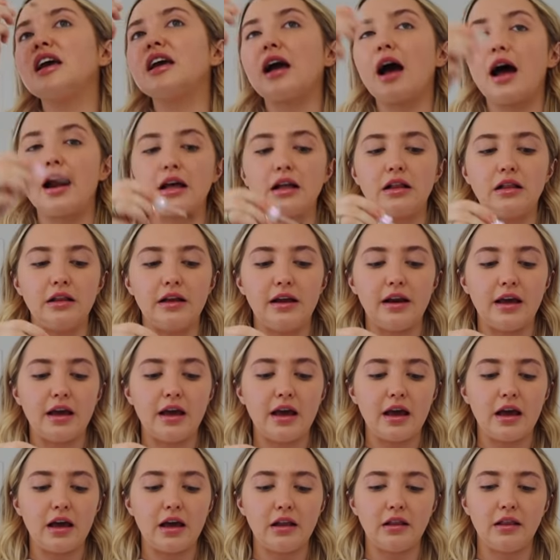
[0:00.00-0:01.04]
and kind of
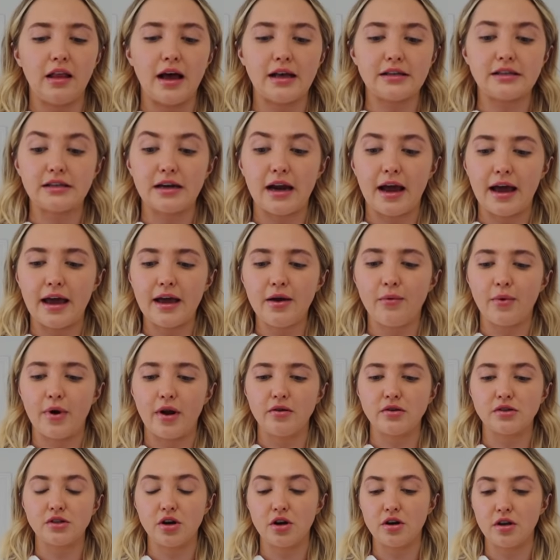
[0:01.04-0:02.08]
cleaning last night when
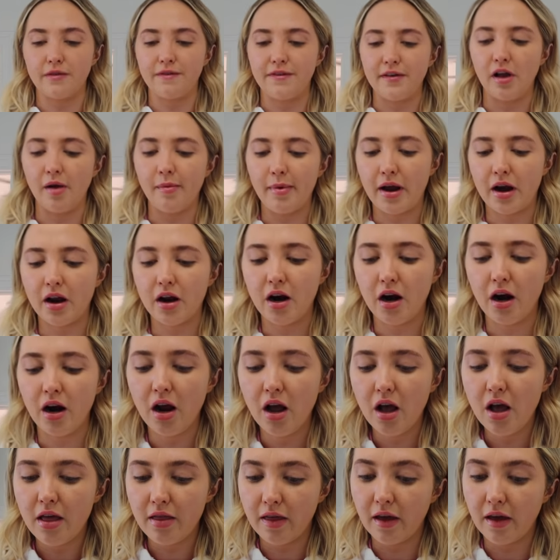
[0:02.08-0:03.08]
I was starting to feel better.